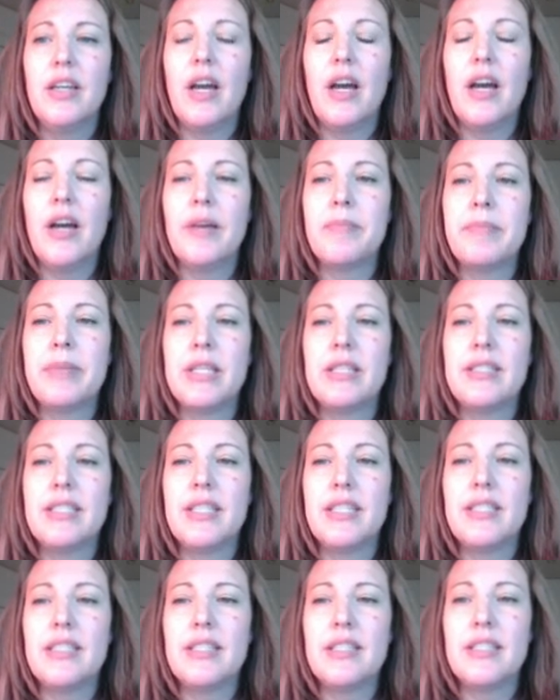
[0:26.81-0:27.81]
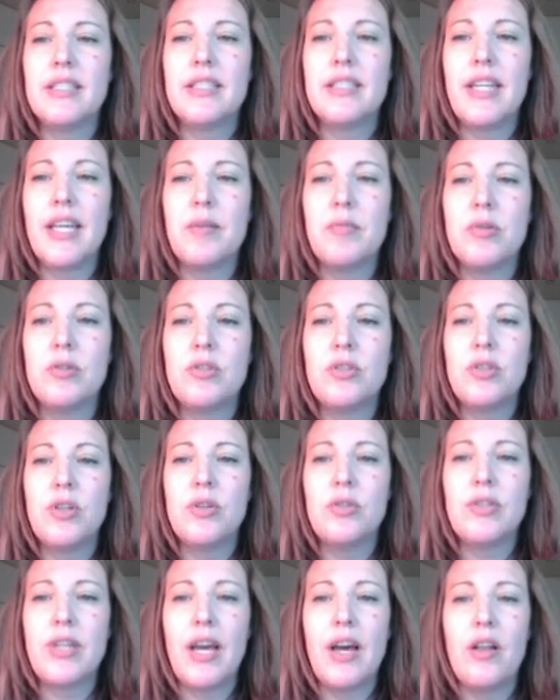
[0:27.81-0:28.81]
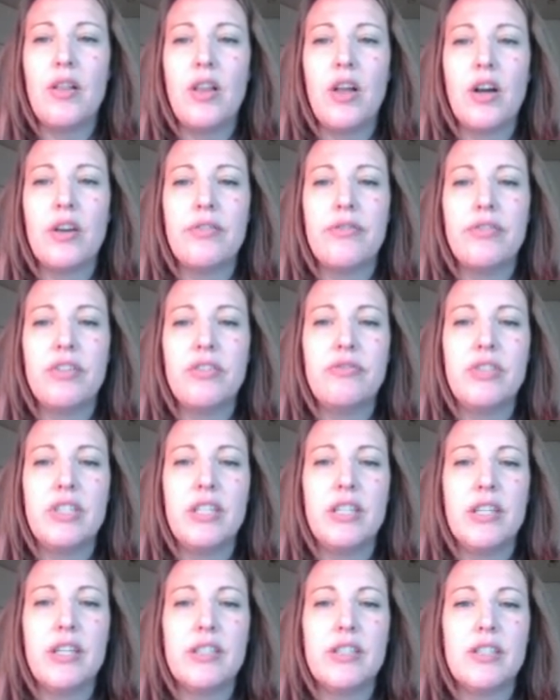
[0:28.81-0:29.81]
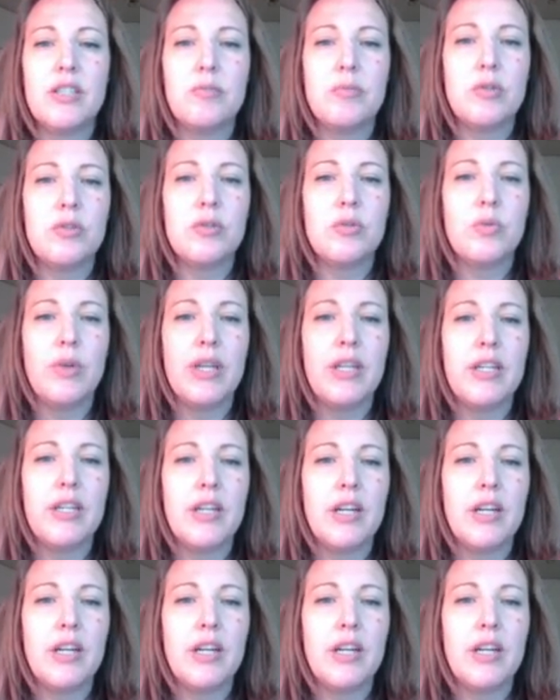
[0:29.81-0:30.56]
It says the table shows how long 15 customers waited